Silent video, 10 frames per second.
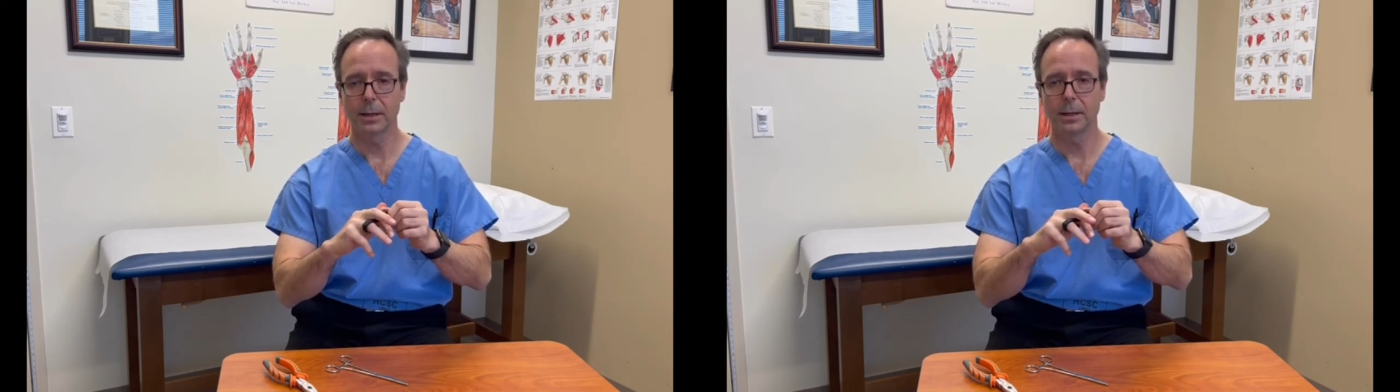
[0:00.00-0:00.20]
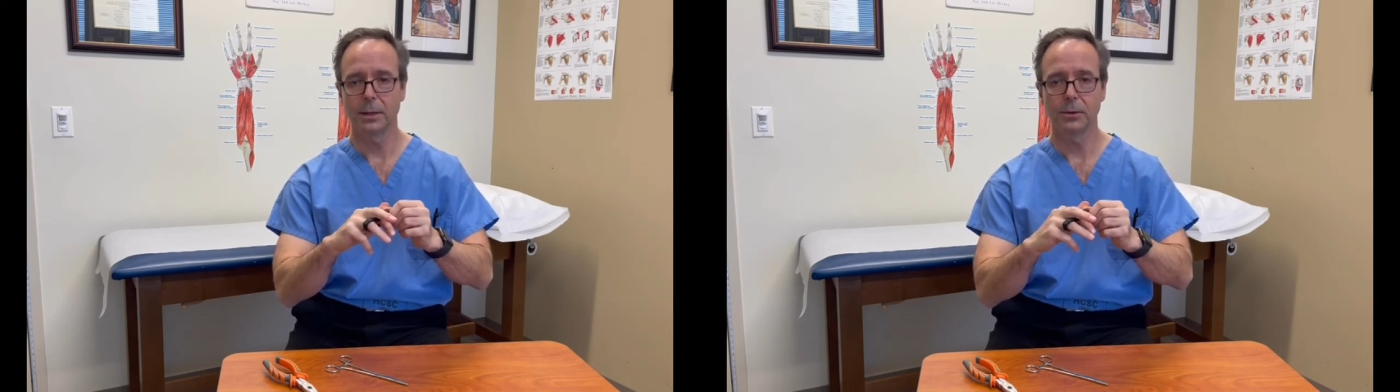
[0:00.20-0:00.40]

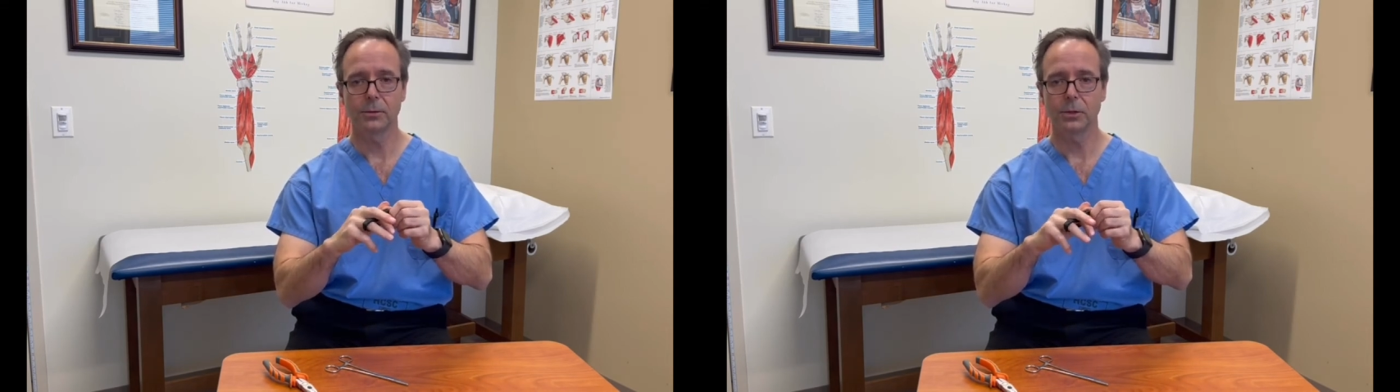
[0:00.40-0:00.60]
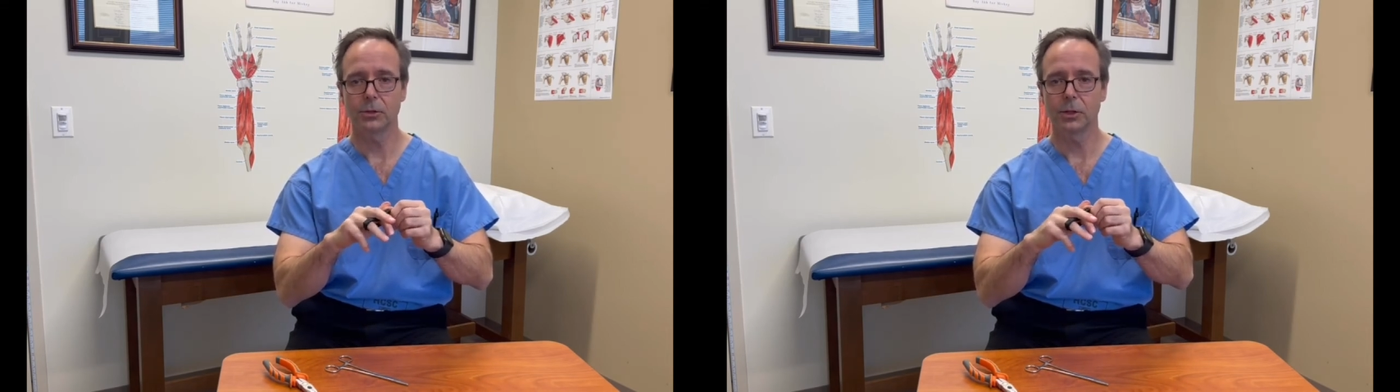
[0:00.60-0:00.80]
is for
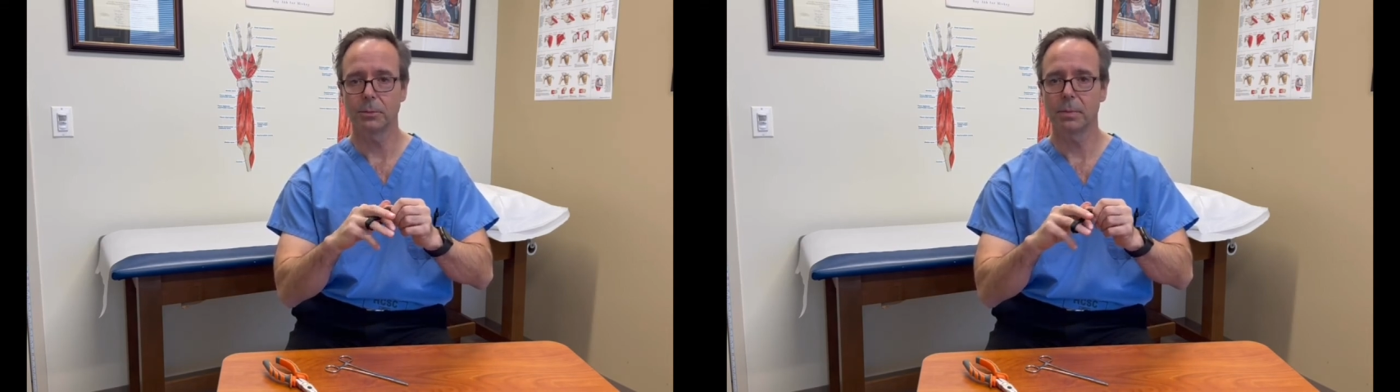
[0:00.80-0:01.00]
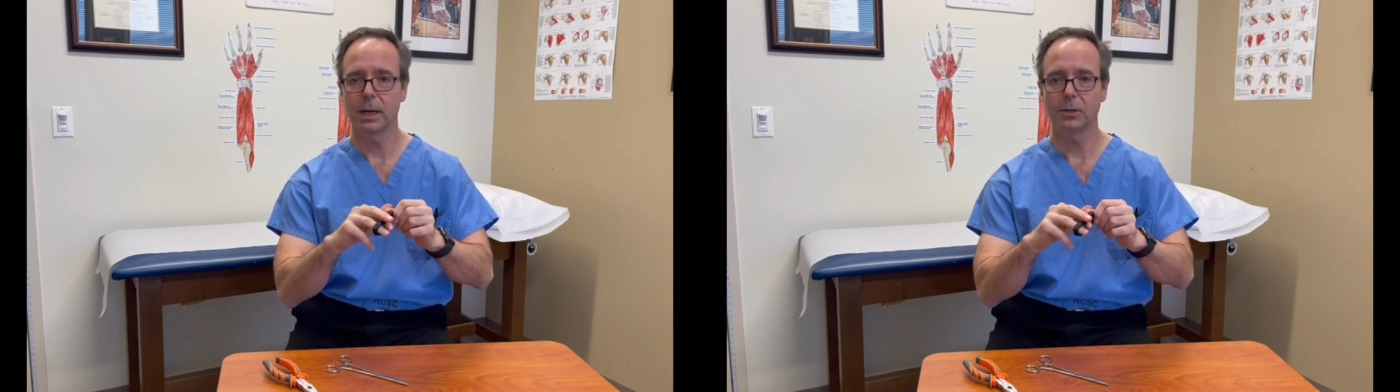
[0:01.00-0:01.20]
certain
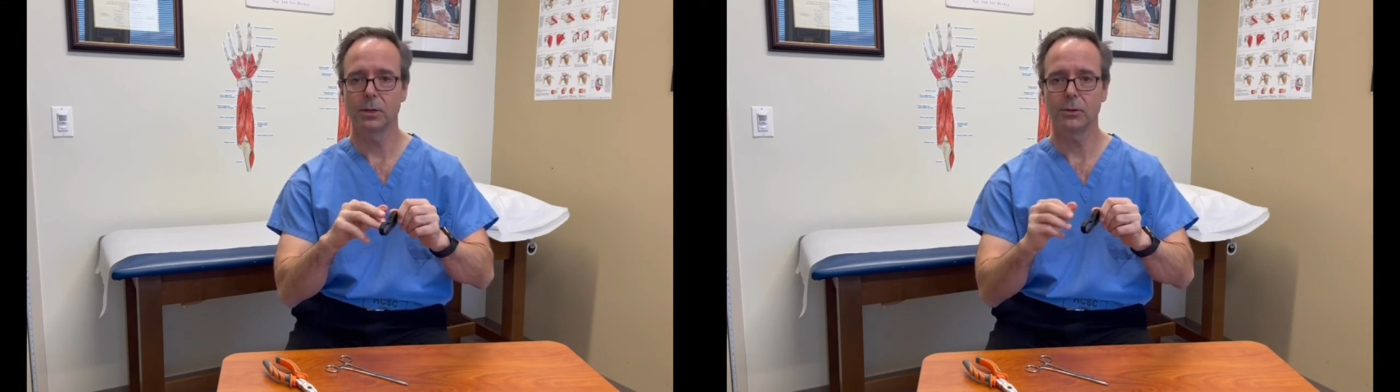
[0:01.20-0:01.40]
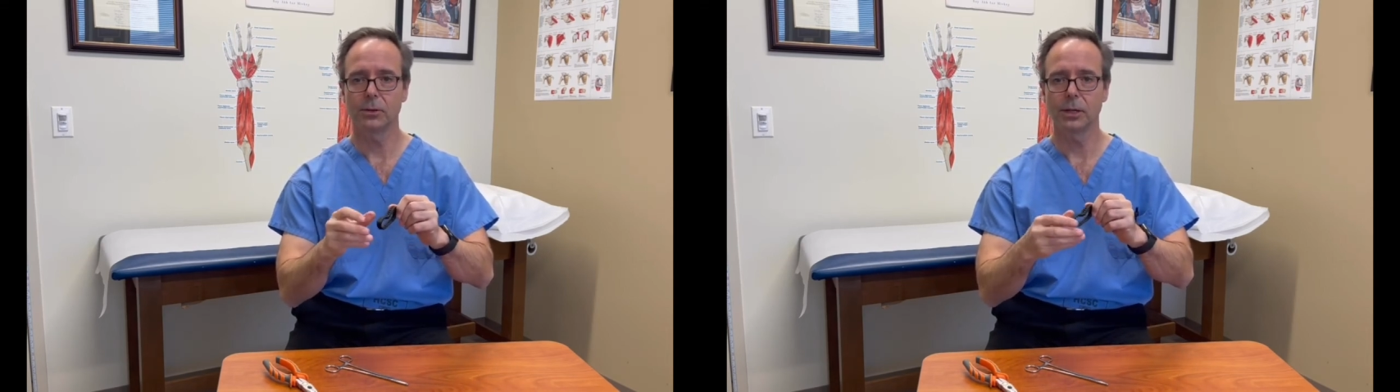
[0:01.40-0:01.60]
patients,
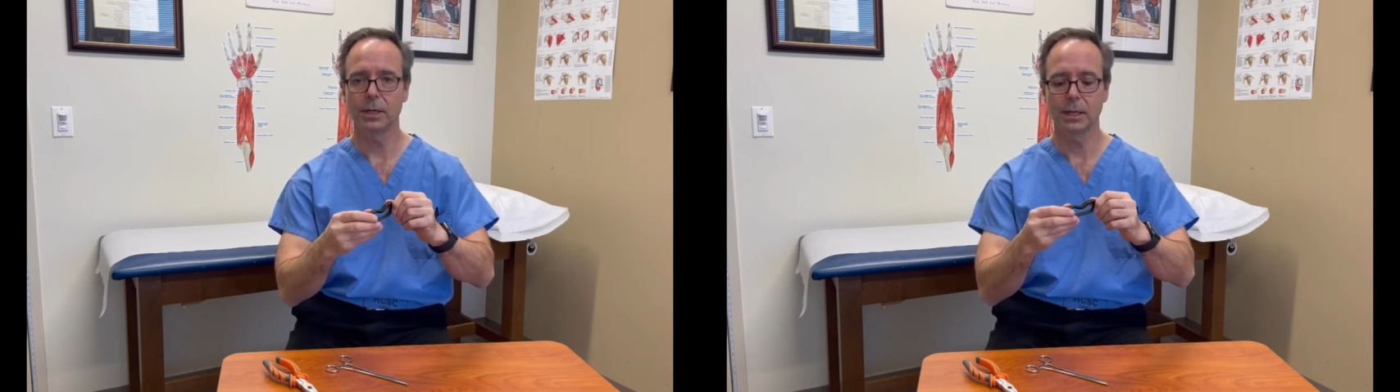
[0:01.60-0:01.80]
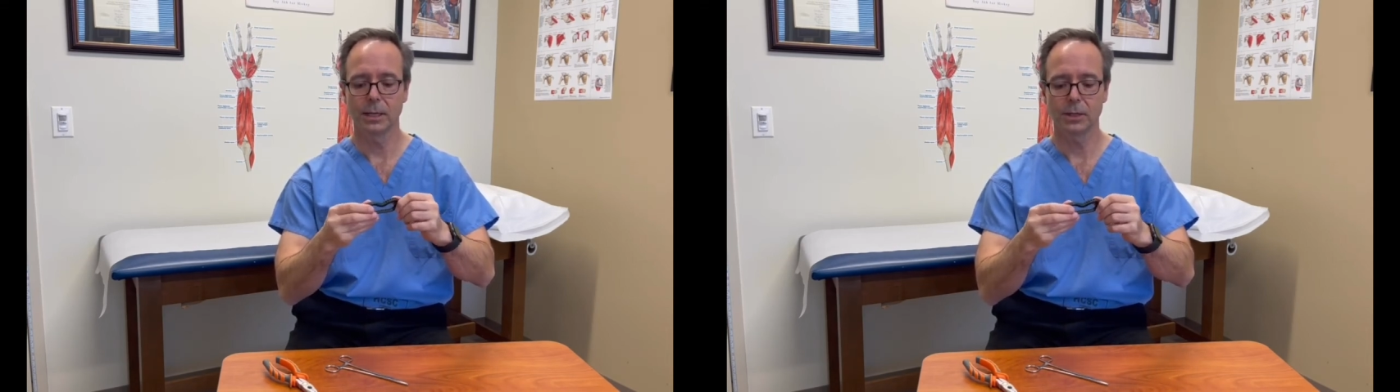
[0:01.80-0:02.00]
certain
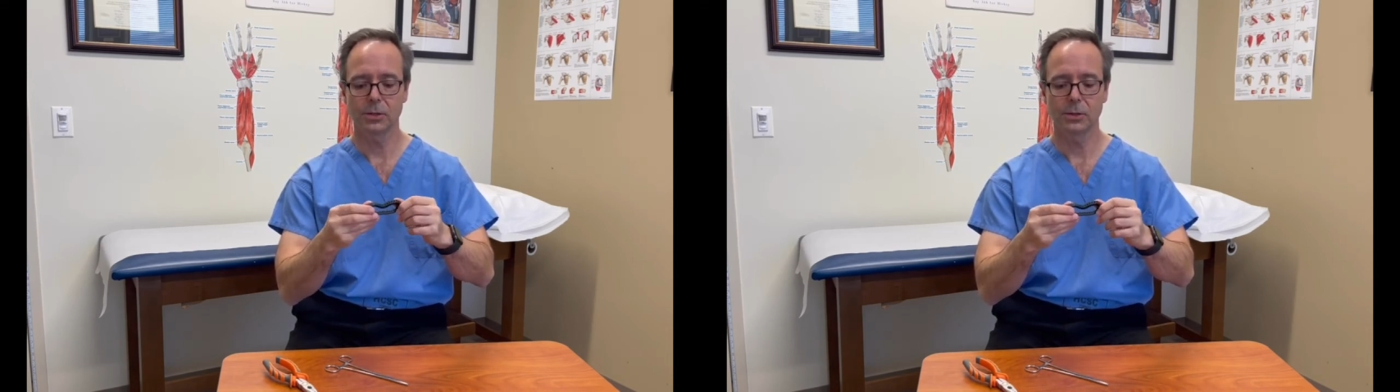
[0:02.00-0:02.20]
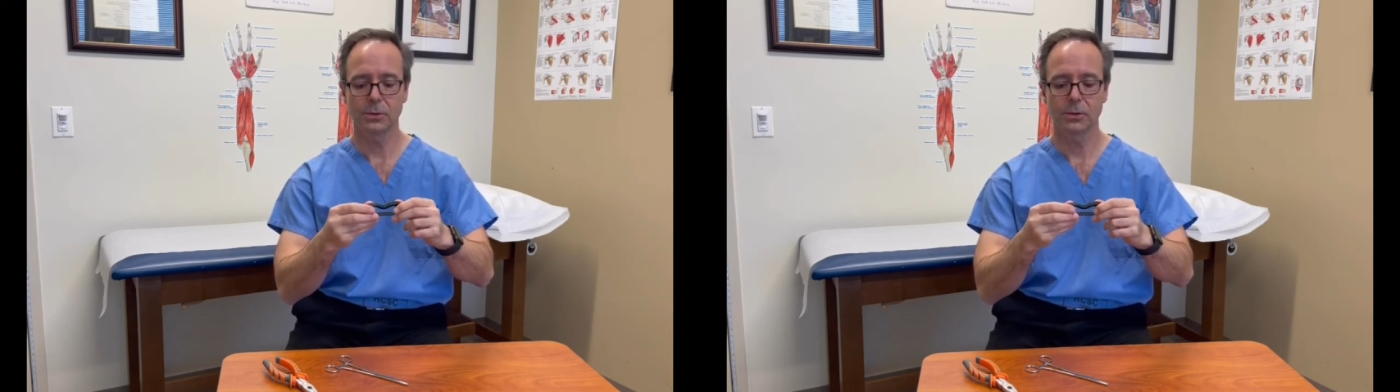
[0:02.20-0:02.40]

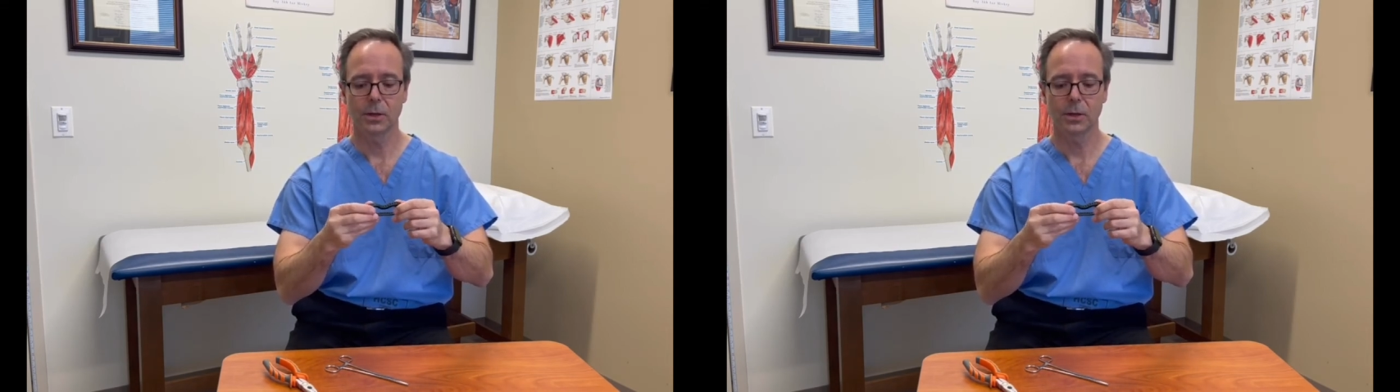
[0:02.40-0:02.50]
conditions,